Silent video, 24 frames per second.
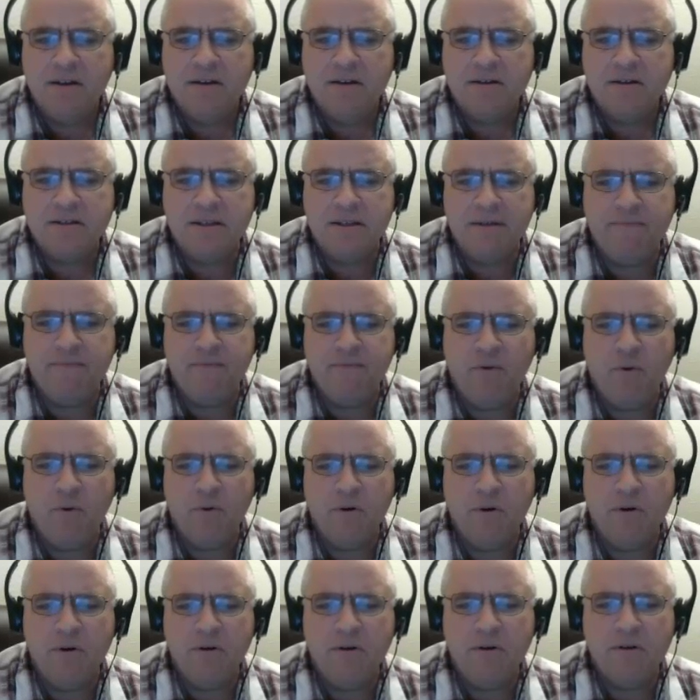Step
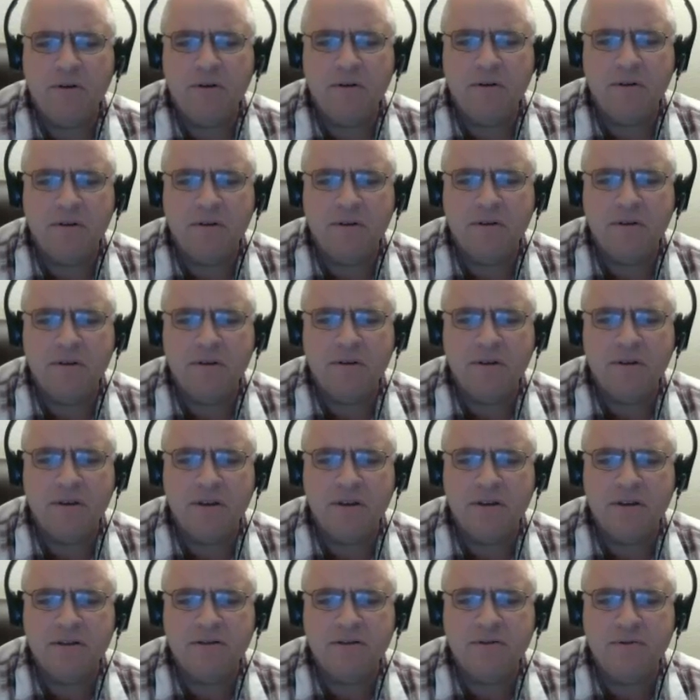4
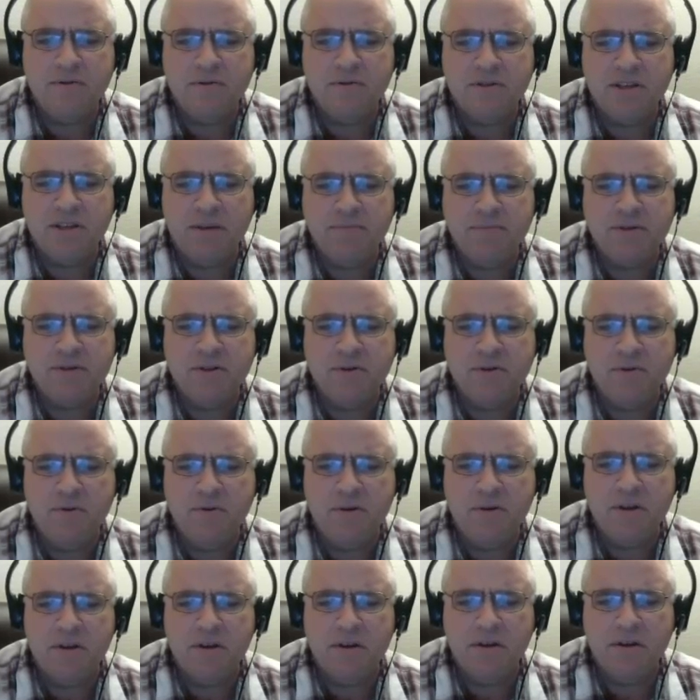is to
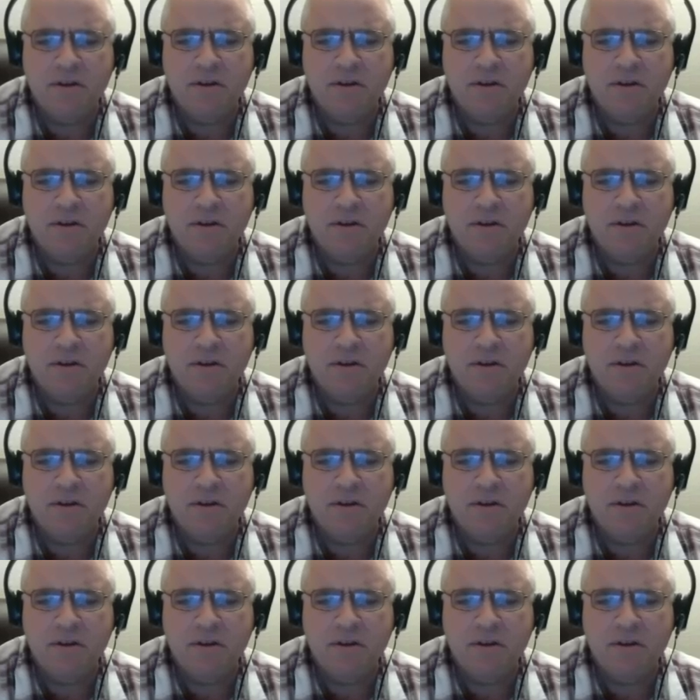substitute